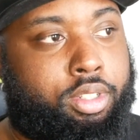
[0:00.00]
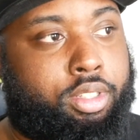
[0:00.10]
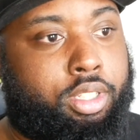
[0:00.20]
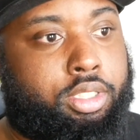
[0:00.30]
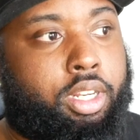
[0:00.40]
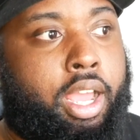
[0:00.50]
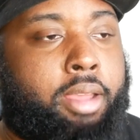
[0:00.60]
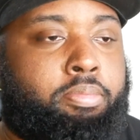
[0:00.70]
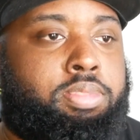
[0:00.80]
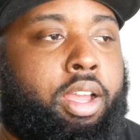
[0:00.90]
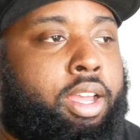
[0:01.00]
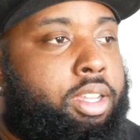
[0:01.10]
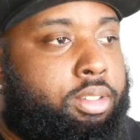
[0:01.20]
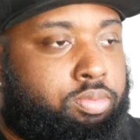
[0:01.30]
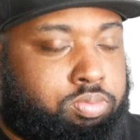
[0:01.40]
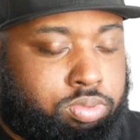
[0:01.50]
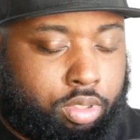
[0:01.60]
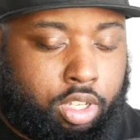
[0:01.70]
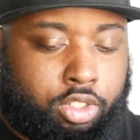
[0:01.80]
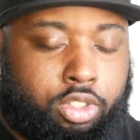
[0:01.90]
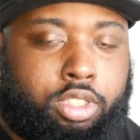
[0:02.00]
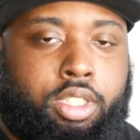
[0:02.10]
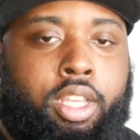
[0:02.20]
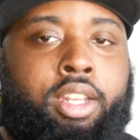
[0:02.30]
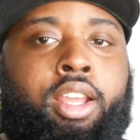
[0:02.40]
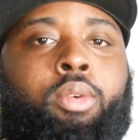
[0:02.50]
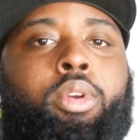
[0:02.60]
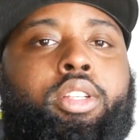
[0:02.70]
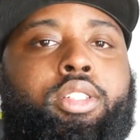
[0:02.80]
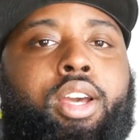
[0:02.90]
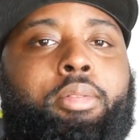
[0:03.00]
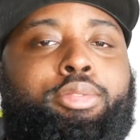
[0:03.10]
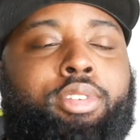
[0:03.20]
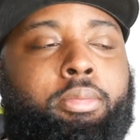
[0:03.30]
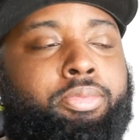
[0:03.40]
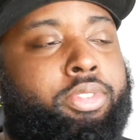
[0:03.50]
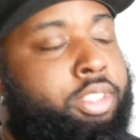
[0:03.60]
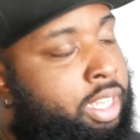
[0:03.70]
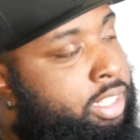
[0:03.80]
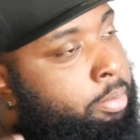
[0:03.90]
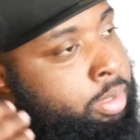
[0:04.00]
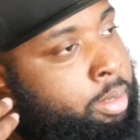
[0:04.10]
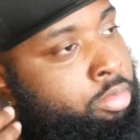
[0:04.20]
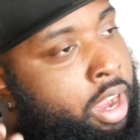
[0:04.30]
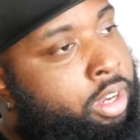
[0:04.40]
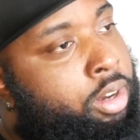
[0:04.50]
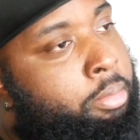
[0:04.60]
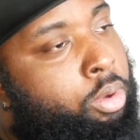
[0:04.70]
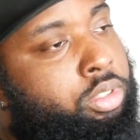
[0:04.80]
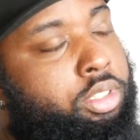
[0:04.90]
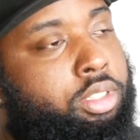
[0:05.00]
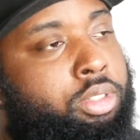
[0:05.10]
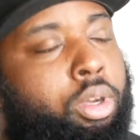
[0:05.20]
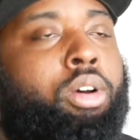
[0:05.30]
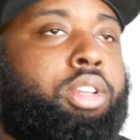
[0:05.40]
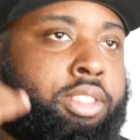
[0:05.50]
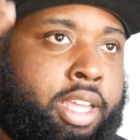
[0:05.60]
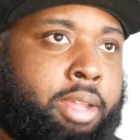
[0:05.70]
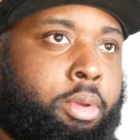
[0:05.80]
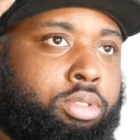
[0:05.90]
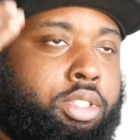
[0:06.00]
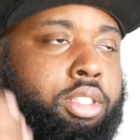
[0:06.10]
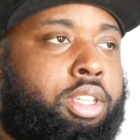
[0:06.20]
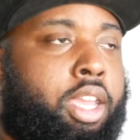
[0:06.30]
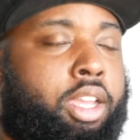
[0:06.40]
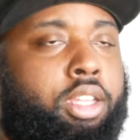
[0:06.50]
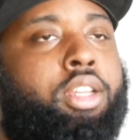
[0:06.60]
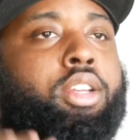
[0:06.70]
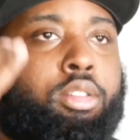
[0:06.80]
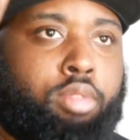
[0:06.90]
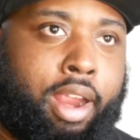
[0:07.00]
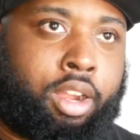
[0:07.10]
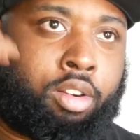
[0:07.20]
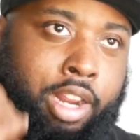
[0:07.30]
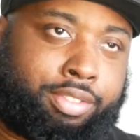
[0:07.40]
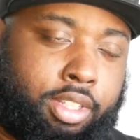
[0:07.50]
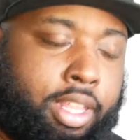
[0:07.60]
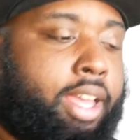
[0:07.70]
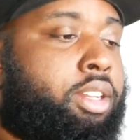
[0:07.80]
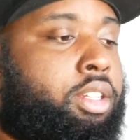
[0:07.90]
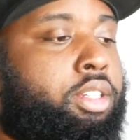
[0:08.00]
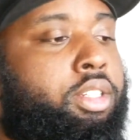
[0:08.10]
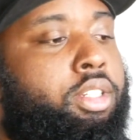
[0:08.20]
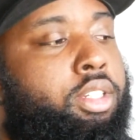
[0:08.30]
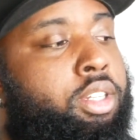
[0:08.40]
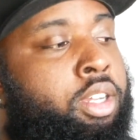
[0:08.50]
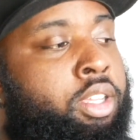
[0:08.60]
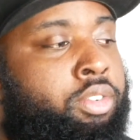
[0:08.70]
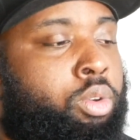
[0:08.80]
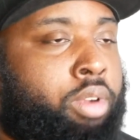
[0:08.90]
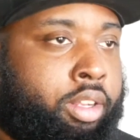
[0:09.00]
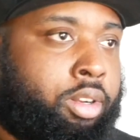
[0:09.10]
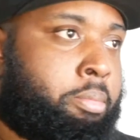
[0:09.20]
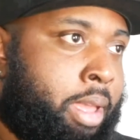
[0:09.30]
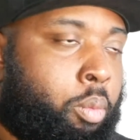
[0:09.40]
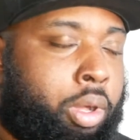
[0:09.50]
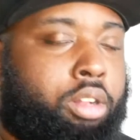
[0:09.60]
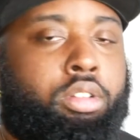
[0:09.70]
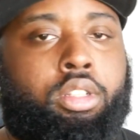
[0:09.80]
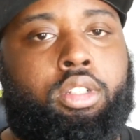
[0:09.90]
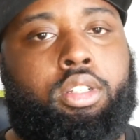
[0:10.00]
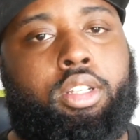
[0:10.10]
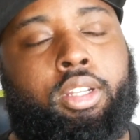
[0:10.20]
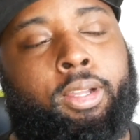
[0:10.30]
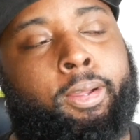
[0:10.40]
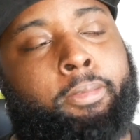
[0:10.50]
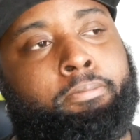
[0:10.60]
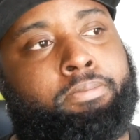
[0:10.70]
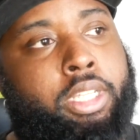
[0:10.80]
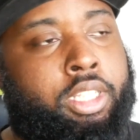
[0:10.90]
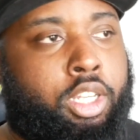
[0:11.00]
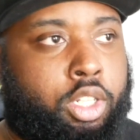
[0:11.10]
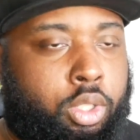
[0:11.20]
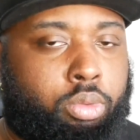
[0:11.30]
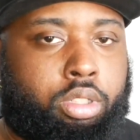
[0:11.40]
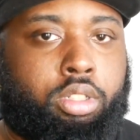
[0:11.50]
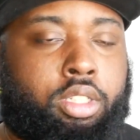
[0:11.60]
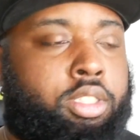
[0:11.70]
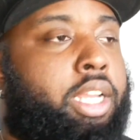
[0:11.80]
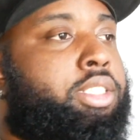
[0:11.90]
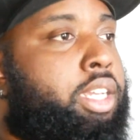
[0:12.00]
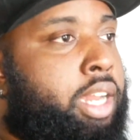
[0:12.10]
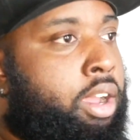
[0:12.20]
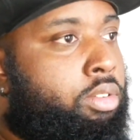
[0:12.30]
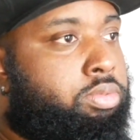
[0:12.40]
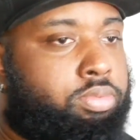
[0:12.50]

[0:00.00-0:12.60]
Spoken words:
Listen, I understand now where he's coming from. Yes, I blame Ragnar mostly. Well, his dad mostly, King. Ragnar right after that, even though Ragnar meant well. And then Canute. And yes, I now